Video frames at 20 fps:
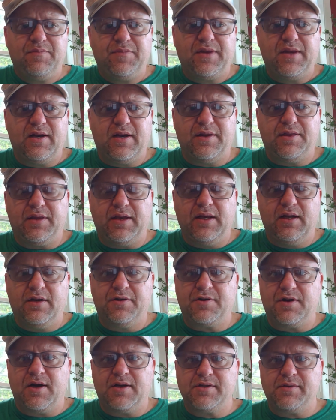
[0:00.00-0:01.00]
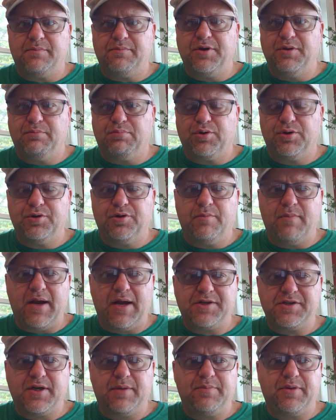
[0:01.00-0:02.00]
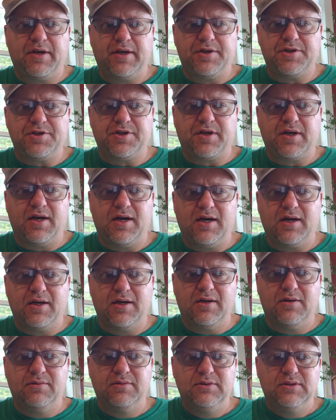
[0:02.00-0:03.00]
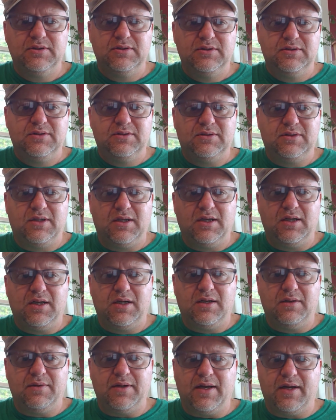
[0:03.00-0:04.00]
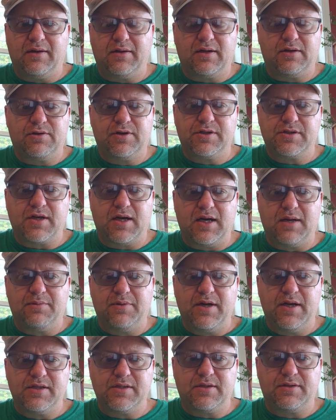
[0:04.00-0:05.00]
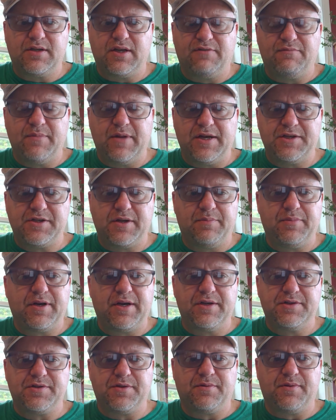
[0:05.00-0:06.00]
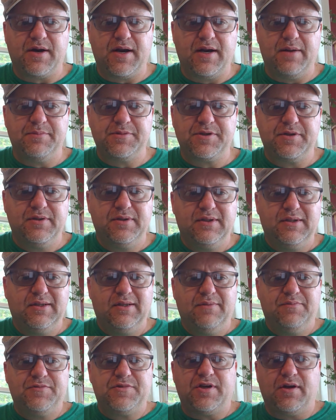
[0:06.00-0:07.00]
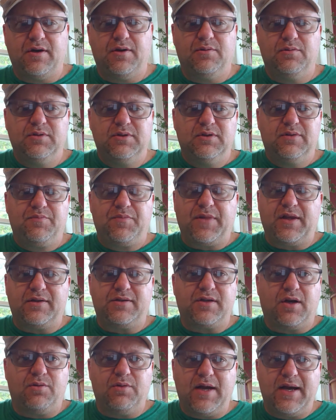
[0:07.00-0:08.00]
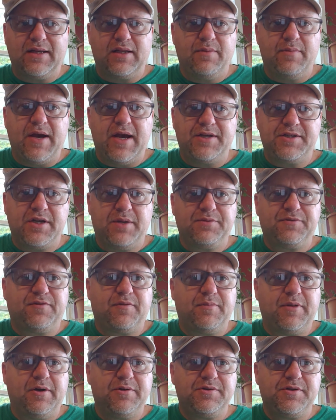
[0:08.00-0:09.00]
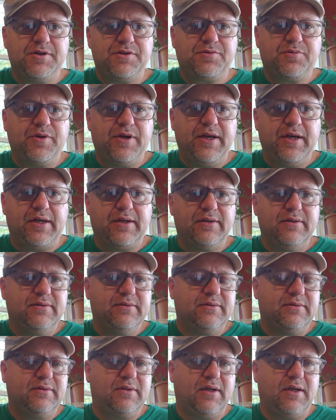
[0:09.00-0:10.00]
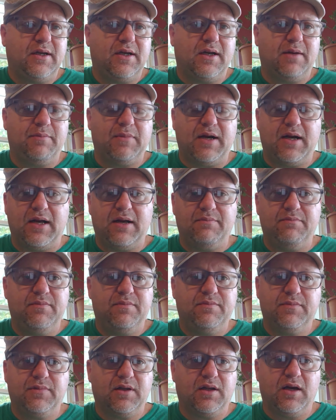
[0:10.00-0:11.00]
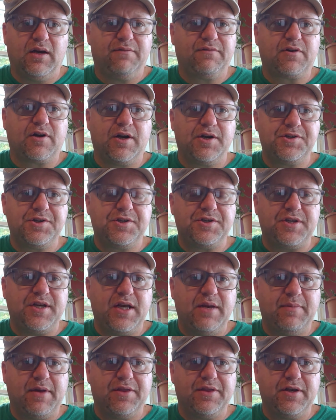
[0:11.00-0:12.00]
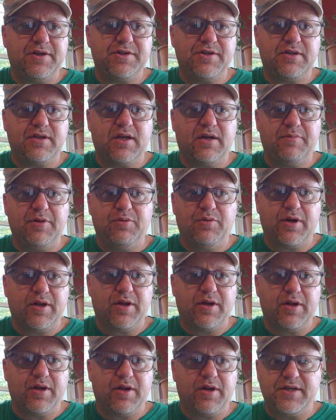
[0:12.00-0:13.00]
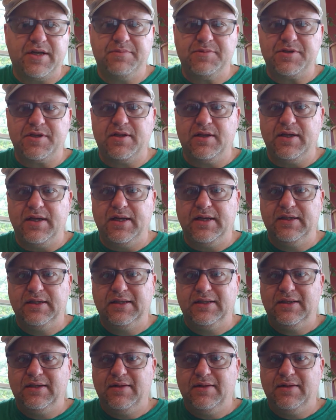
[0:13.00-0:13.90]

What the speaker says: Thielen draws a brutal matchup against Chicago. And Chris Godwin has a tough matchup against the Rams. So I don't like the matchups for Boats this week. I love Crush's team. I think she's going to be one of the better teams in the league.